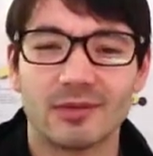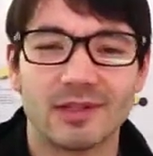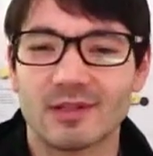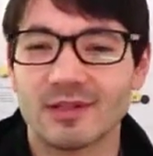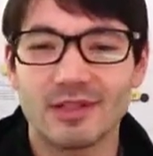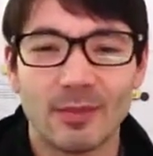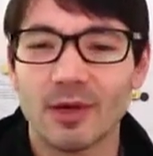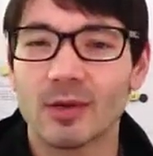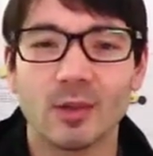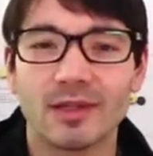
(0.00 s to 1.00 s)
It's just summer
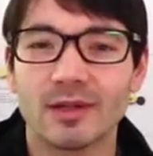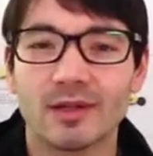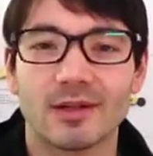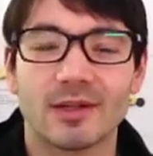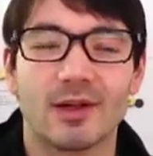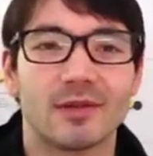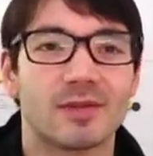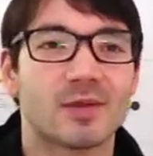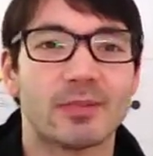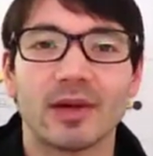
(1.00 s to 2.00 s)
and winter. You know,
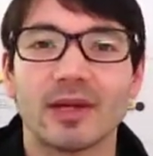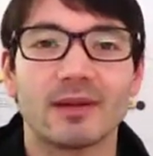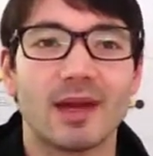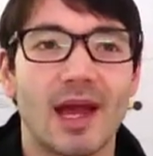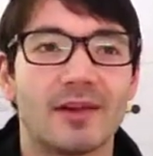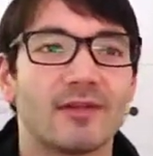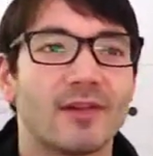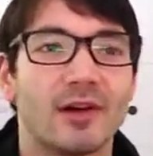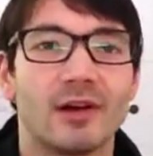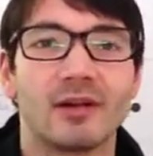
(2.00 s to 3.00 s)
spring and
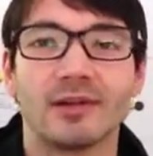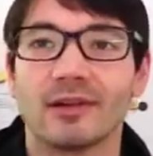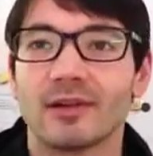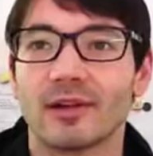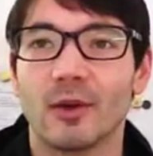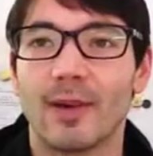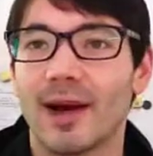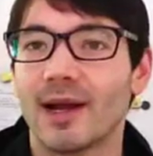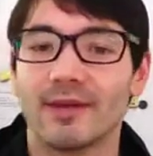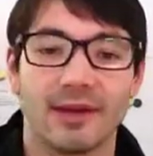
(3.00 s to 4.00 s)
fall literally go
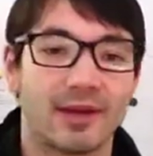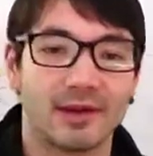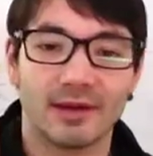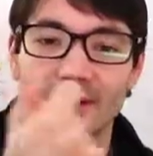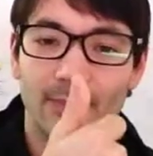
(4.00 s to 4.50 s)
by in like